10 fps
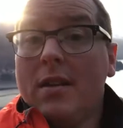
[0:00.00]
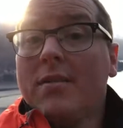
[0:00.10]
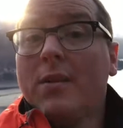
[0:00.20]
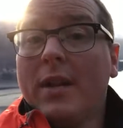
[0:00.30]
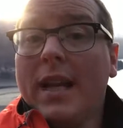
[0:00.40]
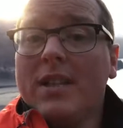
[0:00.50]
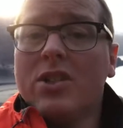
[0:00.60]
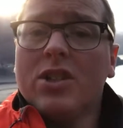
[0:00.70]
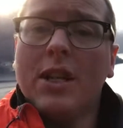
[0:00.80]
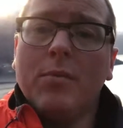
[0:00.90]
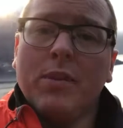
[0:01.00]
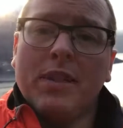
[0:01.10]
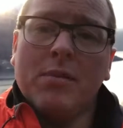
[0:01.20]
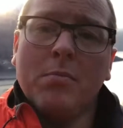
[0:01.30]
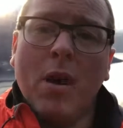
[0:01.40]
the relationship with
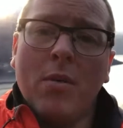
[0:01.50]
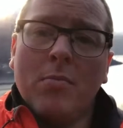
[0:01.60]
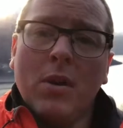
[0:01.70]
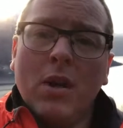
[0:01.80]
his mom